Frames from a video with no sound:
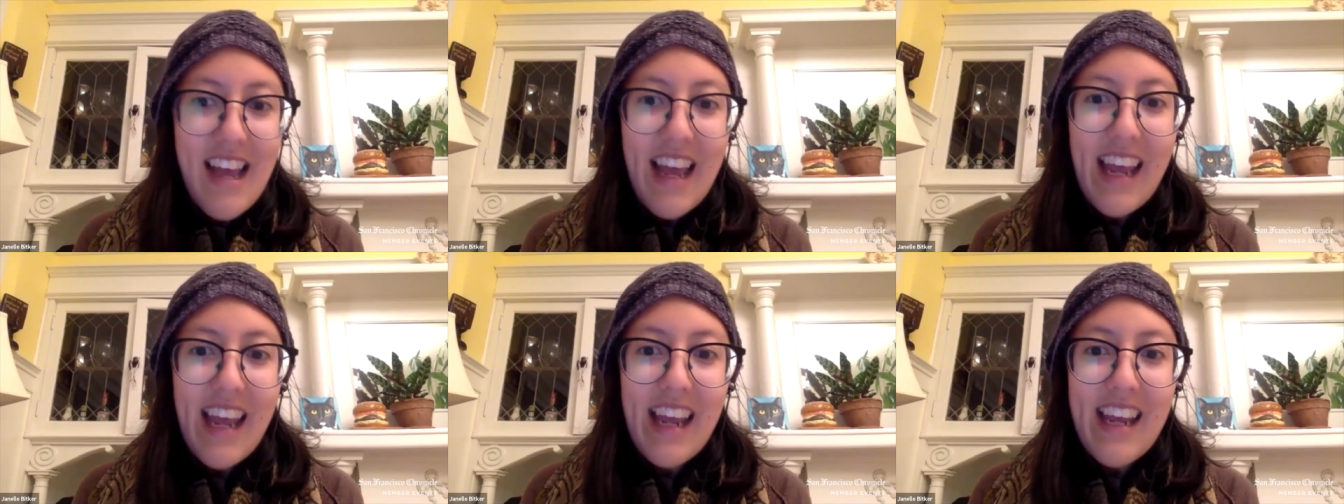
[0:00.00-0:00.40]

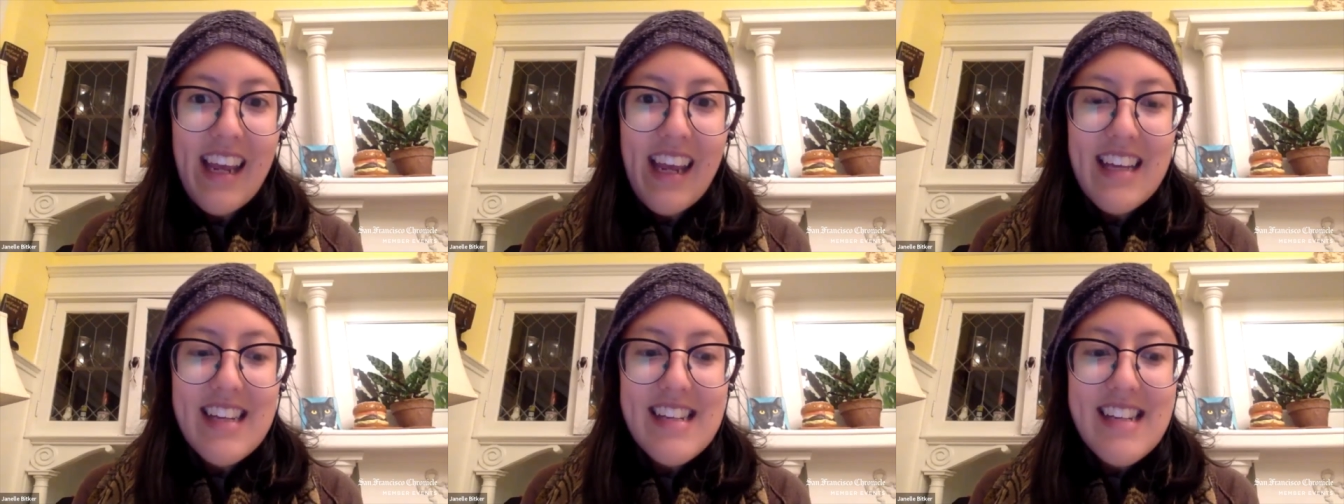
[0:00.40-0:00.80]

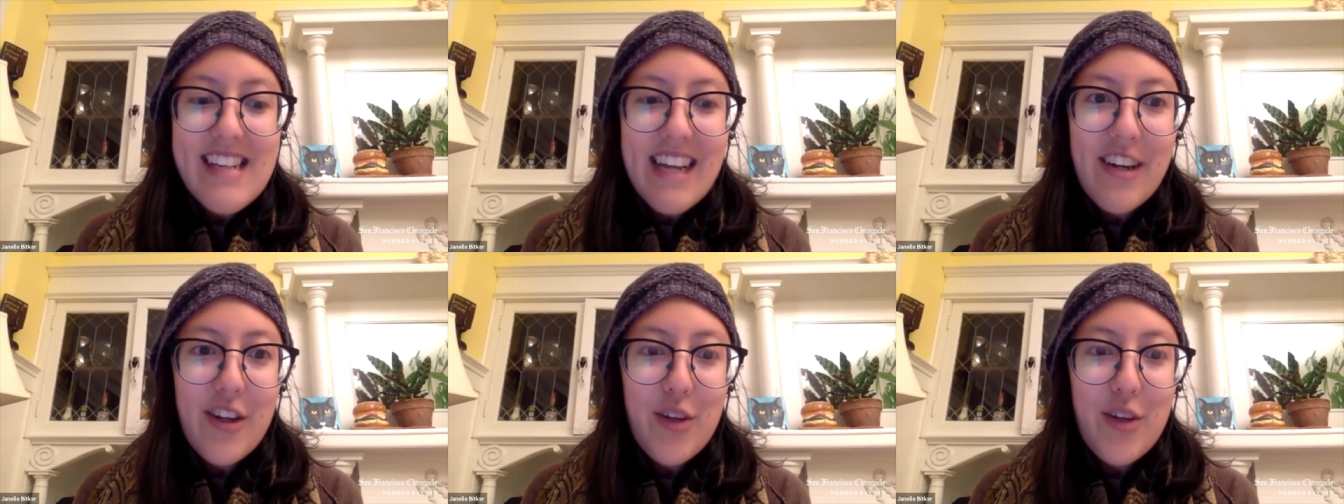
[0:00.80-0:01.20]
And mm-hmm.
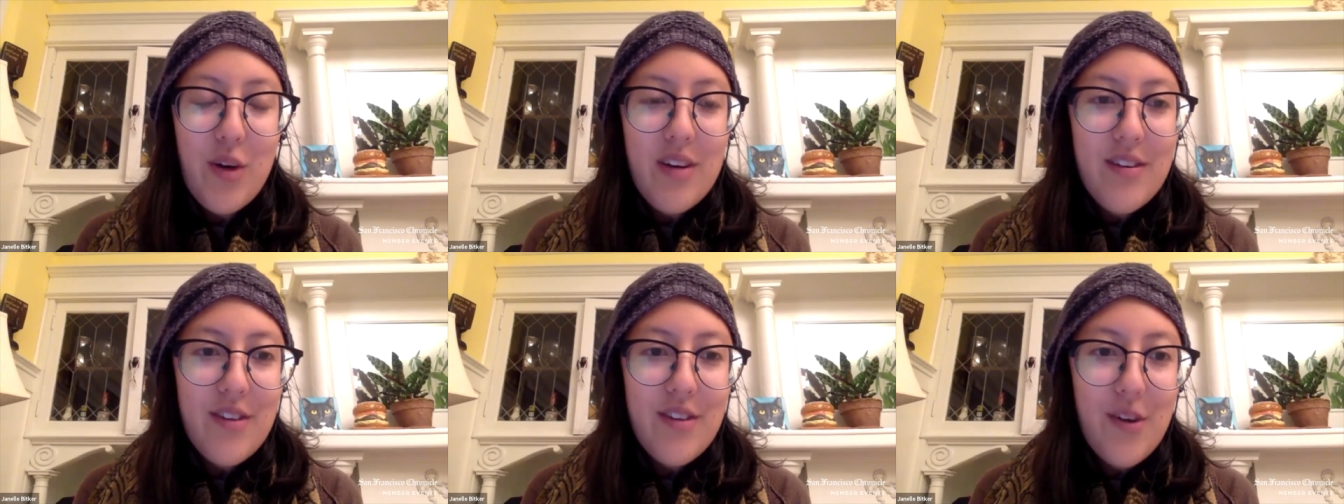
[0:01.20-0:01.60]
I know you
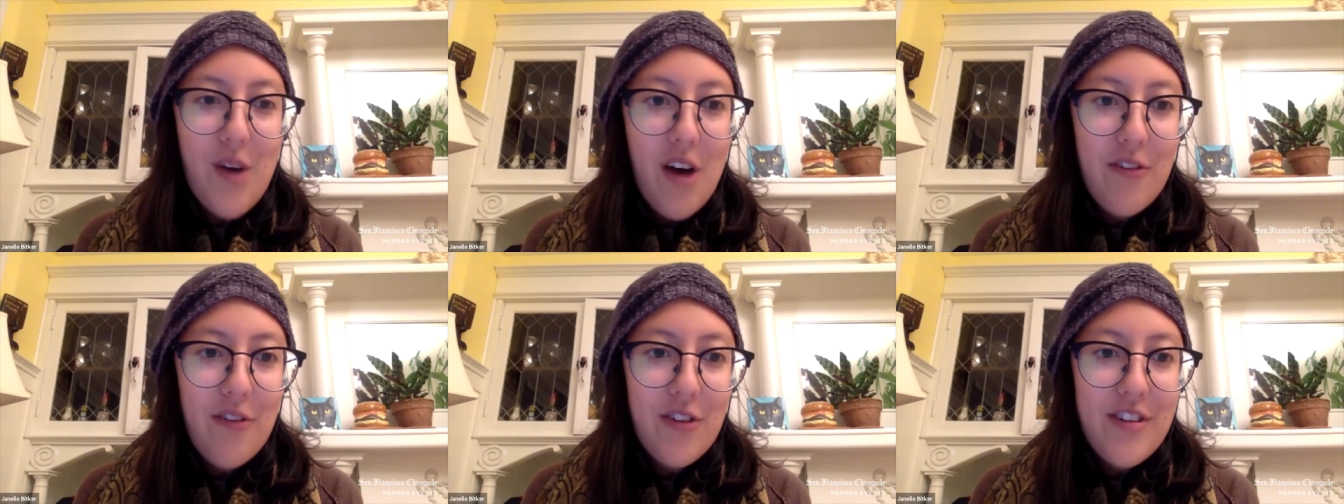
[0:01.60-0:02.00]
also
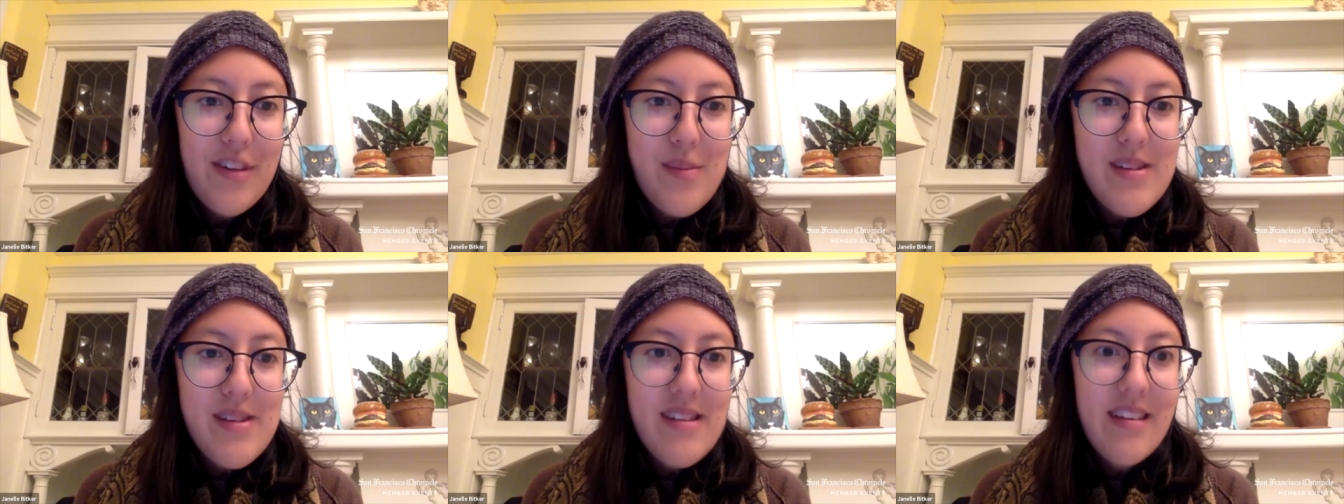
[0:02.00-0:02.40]
offer
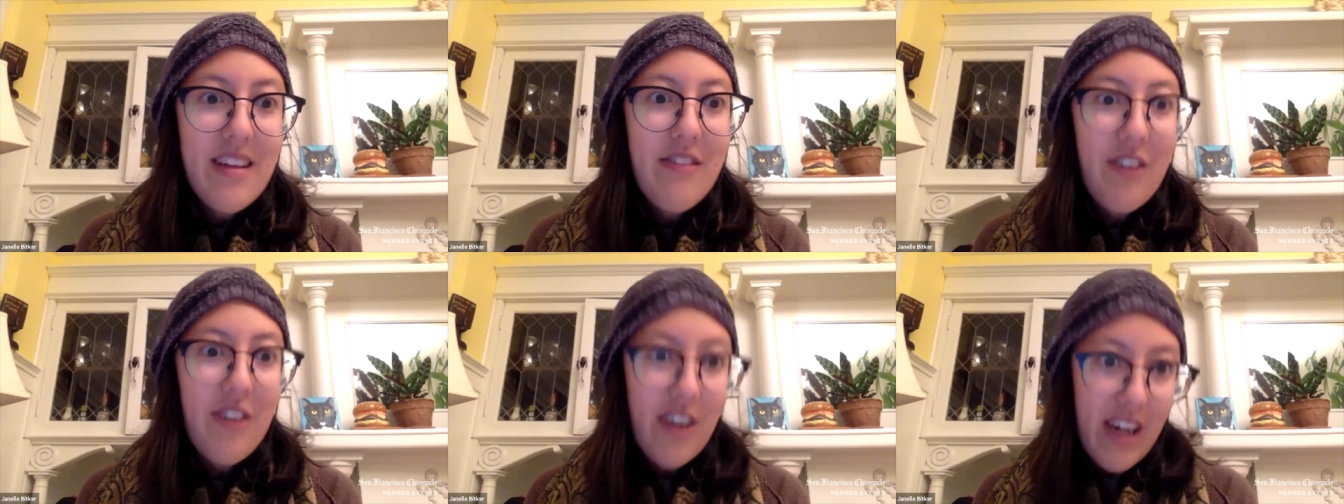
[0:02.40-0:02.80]
some
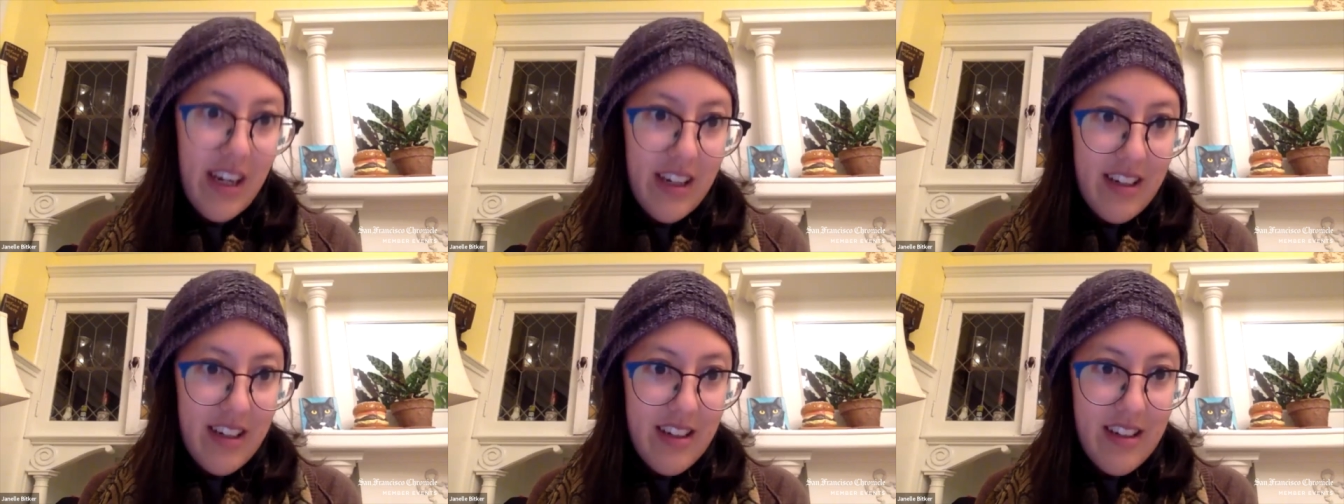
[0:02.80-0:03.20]

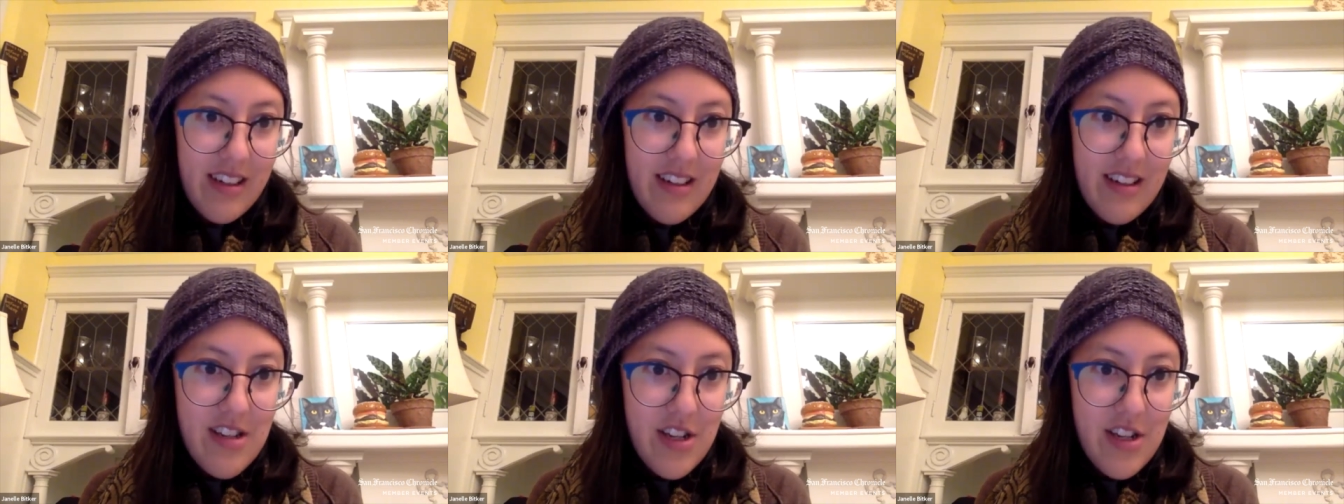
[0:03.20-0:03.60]
delivery
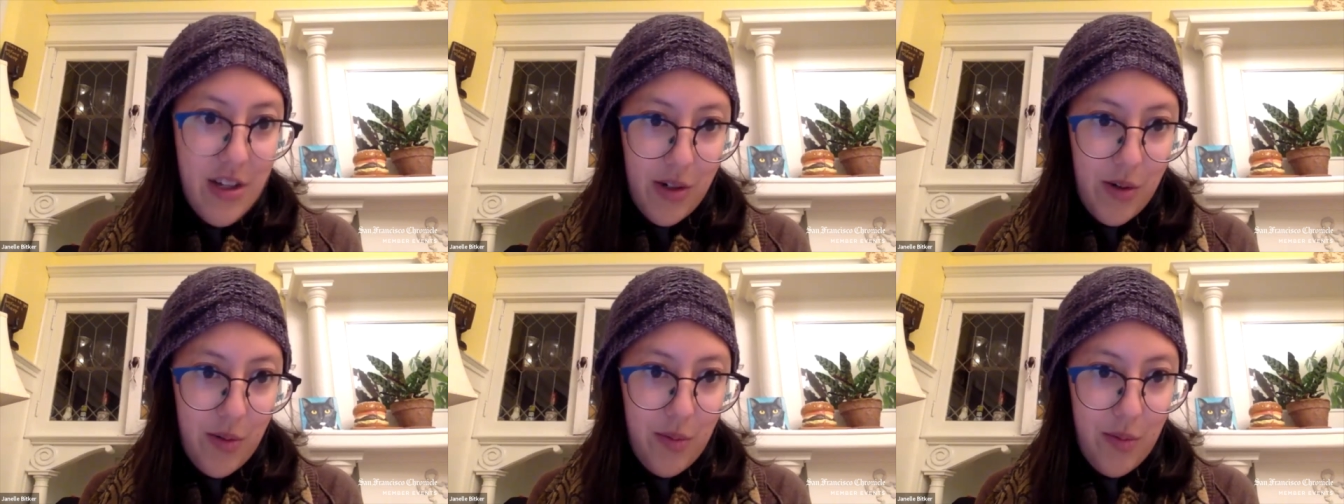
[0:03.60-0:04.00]

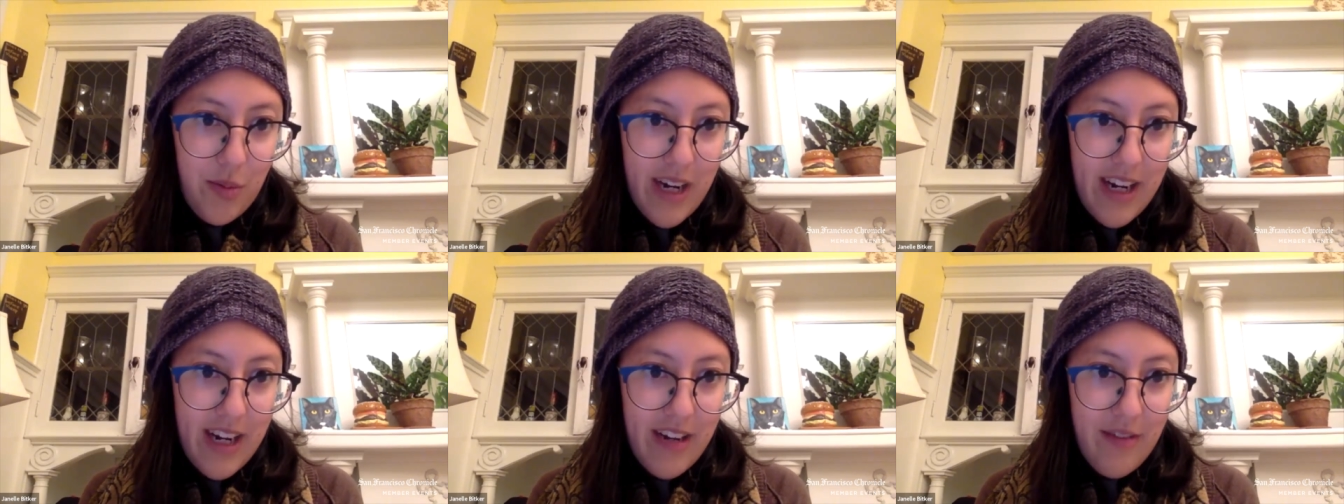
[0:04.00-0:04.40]
too,
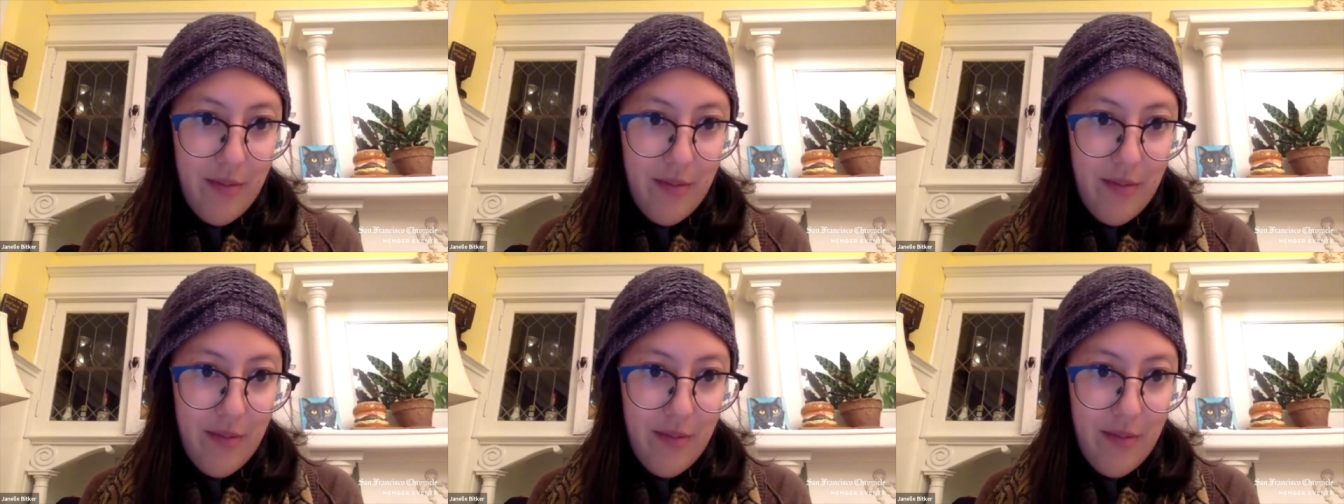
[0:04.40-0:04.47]
right?